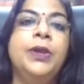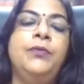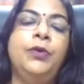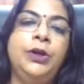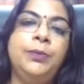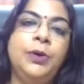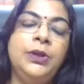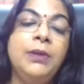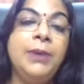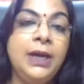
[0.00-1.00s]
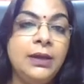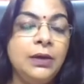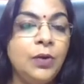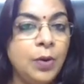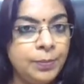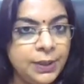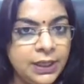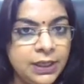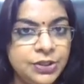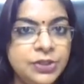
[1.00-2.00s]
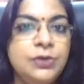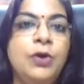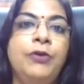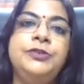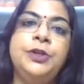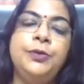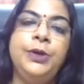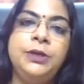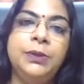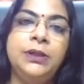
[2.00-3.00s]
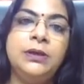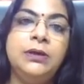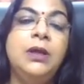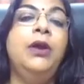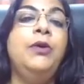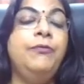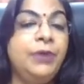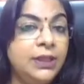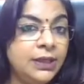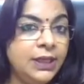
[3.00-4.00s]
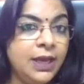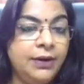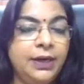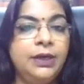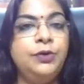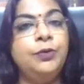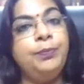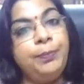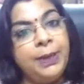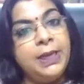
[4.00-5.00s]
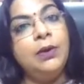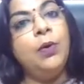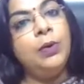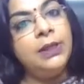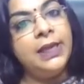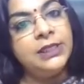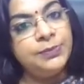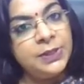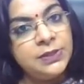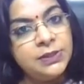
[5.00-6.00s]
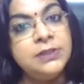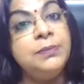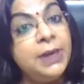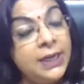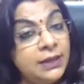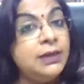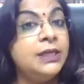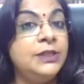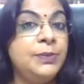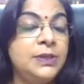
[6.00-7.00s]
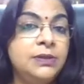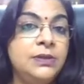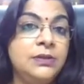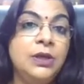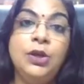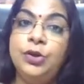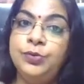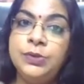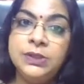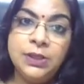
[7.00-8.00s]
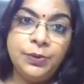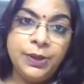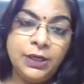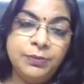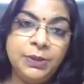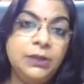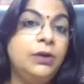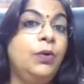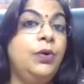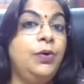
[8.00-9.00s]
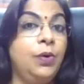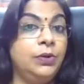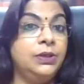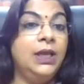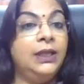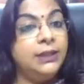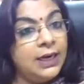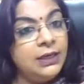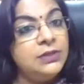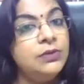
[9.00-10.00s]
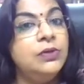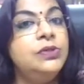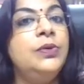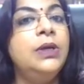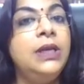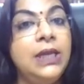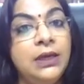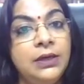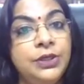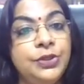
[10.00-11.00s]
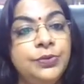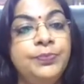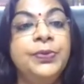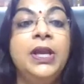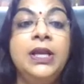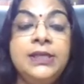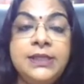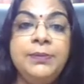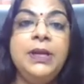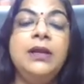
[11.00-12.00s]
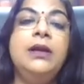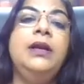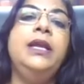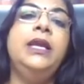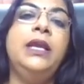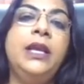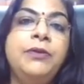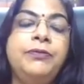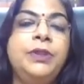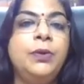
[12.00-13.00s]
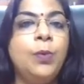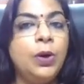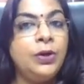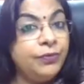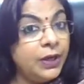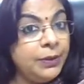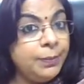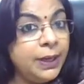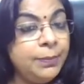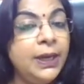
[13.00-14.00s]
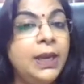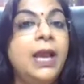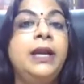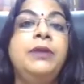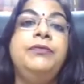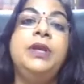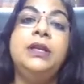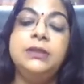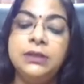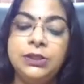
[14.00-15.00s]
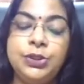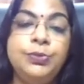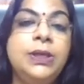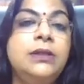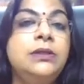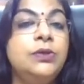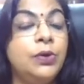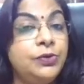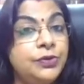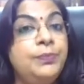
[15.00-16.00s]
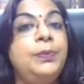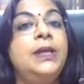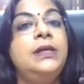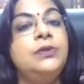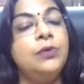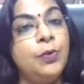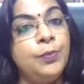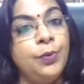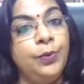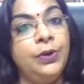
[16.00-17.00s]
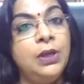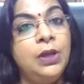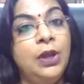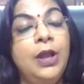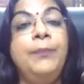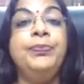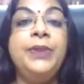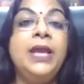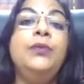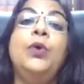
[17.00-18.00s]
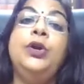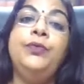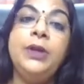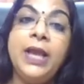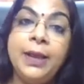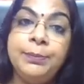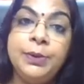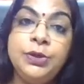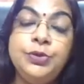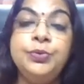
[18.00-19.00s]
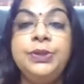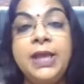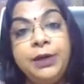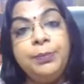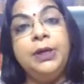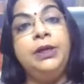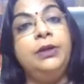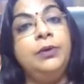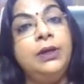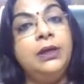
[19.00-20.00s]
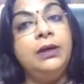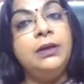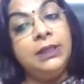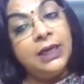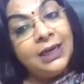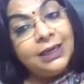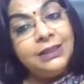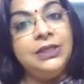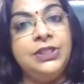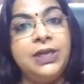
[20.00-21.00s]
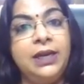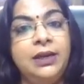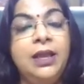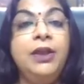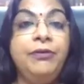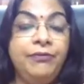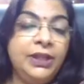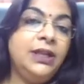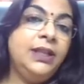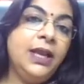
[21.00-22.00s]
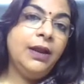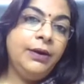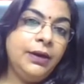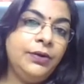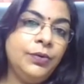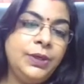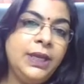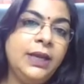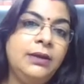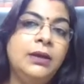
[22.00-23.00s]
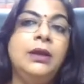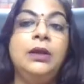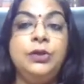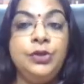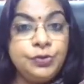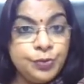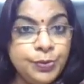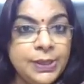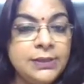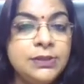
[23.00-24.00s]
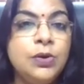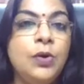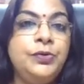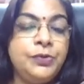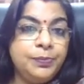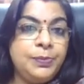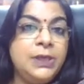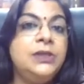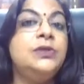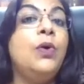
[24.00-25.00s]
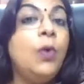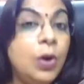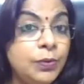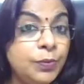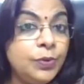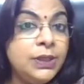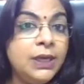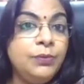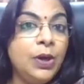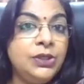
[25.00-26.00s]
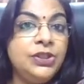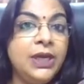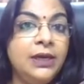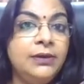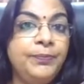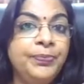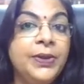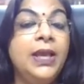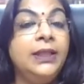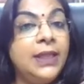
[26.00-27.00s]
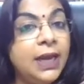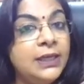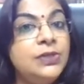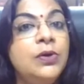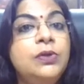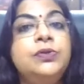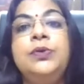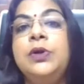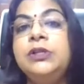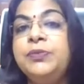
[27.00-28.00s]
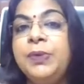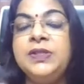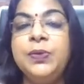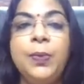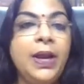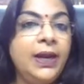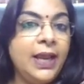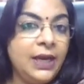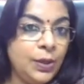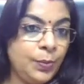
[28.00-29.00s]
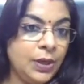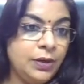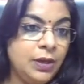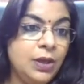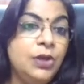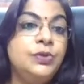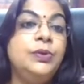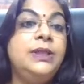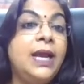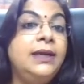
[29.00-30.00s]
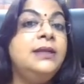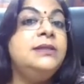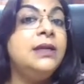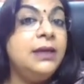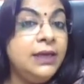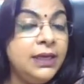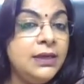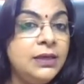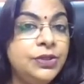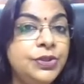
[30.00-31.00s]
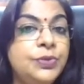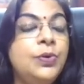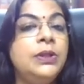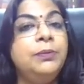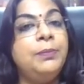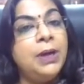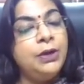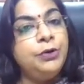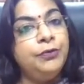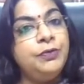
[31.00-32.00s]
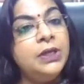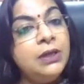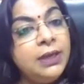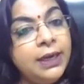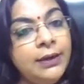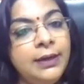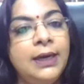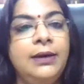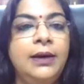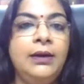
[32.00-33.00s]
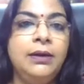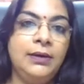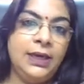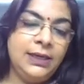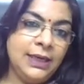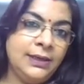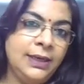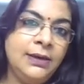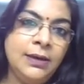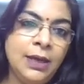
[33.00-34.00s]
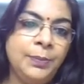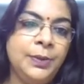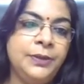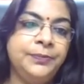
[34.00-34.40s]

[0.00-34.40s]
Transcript: what about the medical complication of surrogate mother whether they are ready to pay all the expenses medical expenses to the surrogate mother or not that is also a legal issue similarly if they want one baby and if there is a twins or triplets or more then what will happen to that particular the other child whether they ready to take twins or triplets or more than one child that is also not specified anywhere so that is a legal issue on the part of the intended intending couple